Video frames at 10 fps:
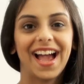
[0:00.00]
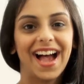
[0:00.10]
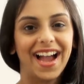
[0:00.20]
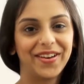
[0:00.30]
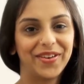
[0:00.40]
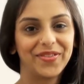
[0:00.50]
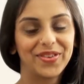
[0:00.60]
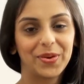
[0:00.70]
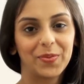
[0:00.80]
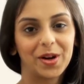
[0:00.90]
Hi all of
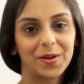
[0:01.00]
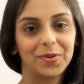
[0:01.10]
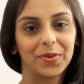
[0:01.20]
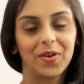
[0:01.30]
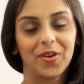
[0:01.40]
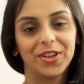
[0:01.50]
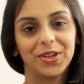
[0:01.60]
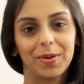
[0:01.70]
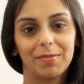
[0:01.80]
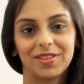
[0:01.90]
you and welcome to an all
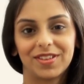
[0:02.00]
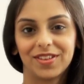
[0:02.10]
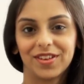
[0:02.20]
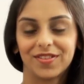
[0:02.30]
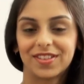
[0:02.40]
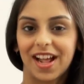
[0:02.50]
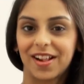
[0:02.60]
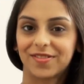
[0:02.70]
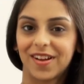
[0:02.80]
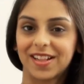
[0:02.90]
new episode of
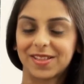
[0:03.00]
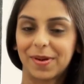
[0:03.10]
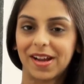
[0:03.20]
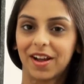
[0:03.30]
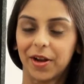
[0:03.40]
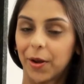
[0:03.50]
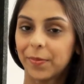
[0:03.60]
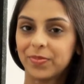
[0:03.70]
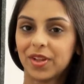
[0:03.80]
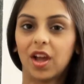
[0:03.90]
Style Files by
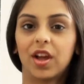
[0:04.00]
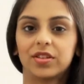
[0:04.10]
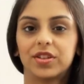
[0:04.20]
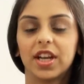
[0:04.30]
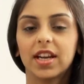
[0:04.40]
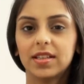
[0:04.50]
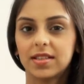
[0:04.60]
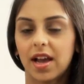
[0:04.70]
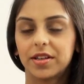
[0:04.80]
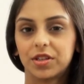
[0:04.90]
Anam. Today I
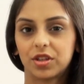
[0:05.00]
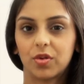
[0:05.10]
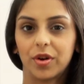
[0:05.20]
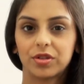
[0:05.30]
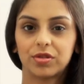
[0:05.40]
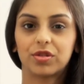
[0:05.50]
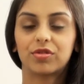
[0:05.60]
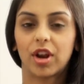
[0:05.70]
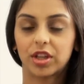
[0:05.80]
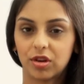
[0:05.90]
decided to go into the
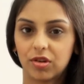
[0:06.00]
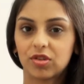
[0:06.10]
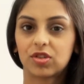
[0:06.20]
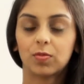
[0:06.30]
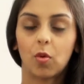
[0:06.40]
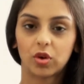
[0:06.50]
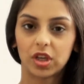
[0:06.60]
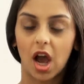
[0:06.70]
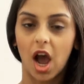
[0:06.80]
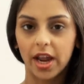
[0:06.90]
regular
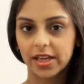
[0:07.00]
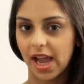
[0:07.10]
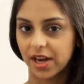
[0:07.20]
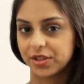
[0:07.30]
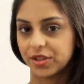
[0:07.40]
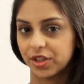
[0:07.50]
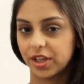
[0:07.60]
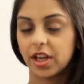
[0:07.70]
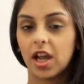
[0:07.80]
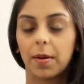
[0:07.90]
smoky eye
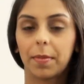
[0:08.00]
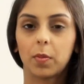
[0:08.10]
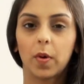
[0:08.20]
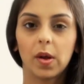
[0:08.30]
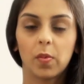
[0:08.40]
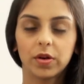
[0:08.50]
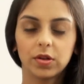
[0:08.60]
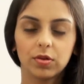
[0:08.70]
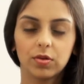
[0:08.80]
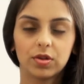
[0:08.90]
category, but what I wanted
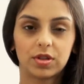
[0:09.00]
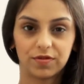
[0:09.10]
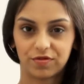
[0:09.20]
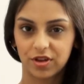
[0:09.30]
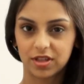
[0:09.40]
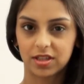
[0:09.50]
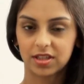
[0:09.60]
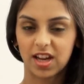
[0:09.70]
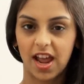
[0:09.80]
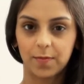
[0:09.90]
to do different
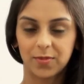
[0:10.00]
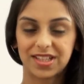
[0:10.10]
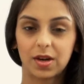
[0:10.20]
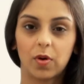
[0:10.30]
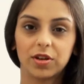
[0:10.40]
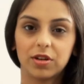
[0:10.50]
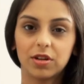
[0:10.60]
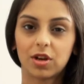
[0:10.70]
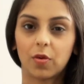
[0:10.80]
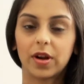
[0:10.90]
this time was that I wanted to
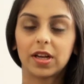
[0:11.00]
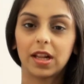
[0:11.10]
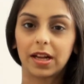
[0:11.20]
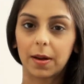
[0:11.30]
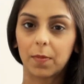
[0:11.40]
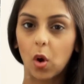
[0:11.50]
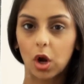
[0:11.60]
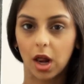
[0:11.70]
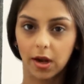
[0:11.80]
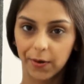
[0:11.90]
throw in a little more
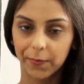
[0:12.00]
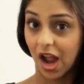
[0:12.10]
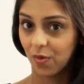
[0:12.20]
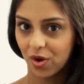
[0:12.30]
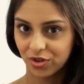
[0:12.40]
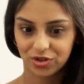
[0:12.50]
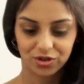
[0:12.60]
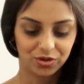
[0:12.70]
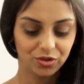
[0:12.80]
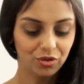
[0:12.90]
color. I wanted to
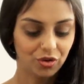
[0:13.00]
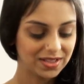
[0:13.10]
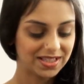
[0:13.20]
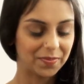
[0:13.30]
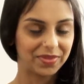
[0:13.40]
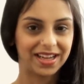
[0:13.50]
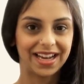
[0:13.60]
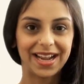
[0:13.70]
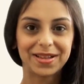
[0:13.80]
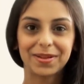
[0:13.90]
do something
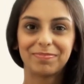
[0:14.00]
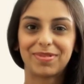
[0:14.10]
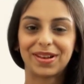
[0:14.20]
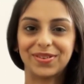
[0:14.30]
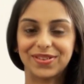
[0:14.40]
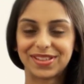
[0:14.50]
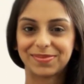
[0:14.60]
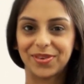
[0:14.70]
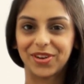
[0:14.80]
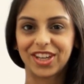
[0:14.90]
like the blue
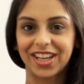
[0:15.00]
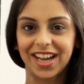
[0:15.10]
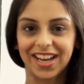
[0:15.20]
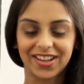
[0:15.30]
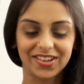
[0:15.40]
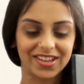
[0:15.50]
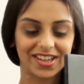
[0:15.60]
smoky eye look.